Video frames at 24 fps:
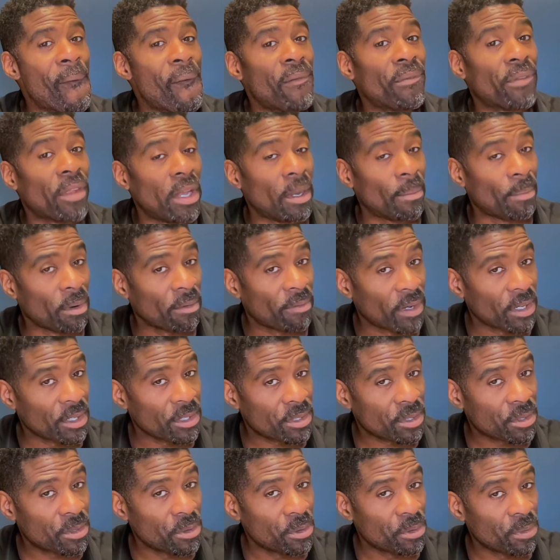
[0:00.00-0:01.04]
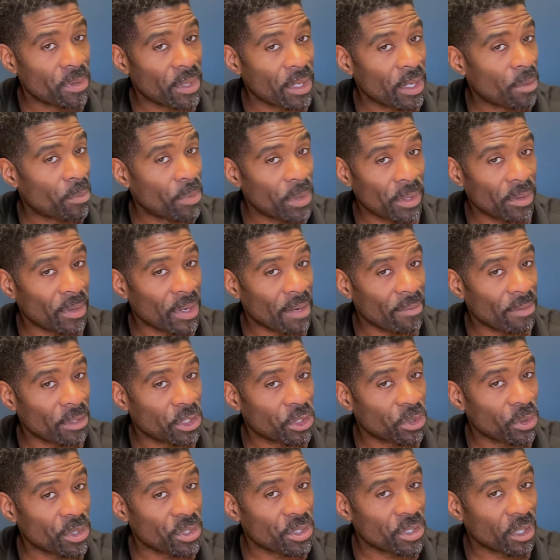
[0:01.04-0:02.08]
the number of us who think we don't have a
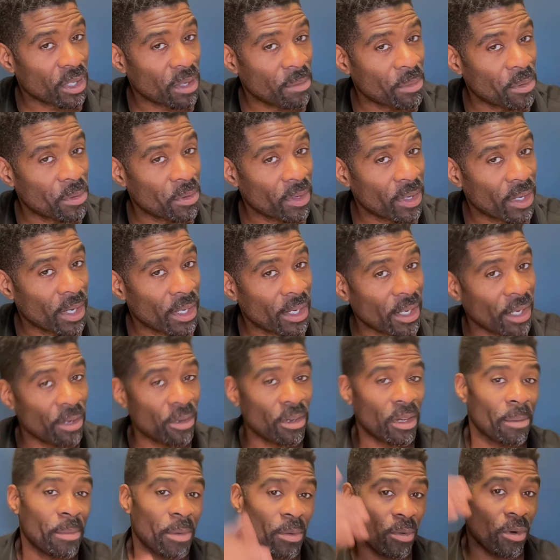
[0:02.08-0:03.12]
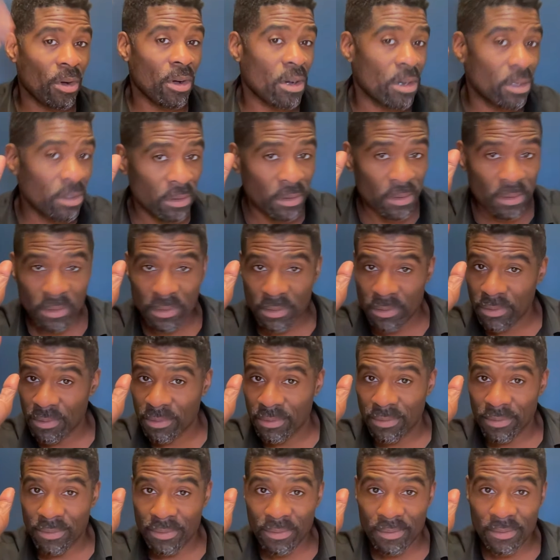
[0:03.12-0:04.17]
choice to communicate. Now, don't get me wrong,
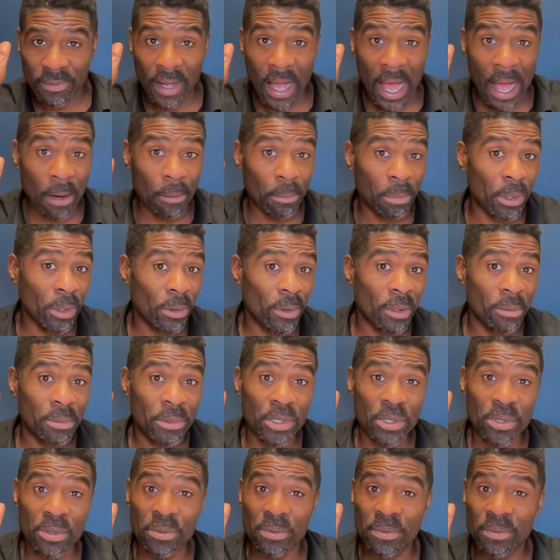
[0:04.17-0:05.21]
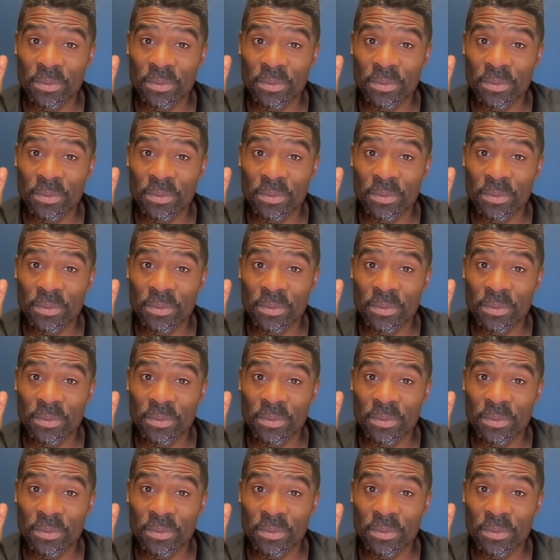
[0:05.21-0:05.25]
I'll blow up too.